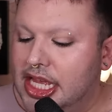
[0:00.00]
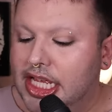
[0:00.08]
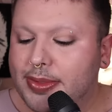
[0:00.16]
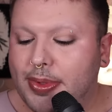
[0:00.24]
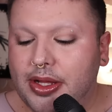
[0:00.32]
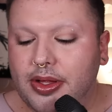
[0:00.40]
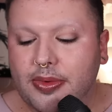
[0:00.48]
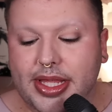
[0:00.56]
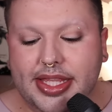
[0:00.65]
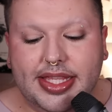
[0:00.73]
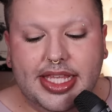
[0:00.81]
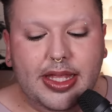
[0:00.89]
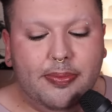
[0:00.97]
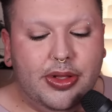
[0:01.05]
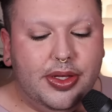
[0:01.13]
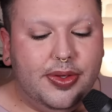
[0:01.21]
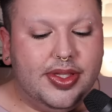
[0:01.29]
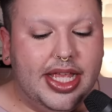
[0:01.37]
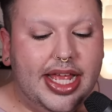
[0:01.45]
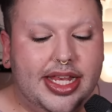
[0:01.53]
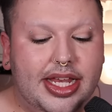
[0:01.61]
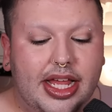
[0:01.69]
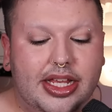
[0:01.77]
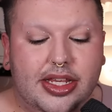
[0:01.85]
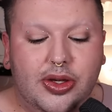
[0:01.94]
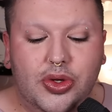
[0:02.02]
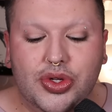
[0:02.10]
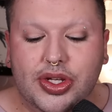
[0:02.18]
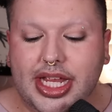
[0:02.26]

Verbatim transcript: sprinkled with sea blues and neutral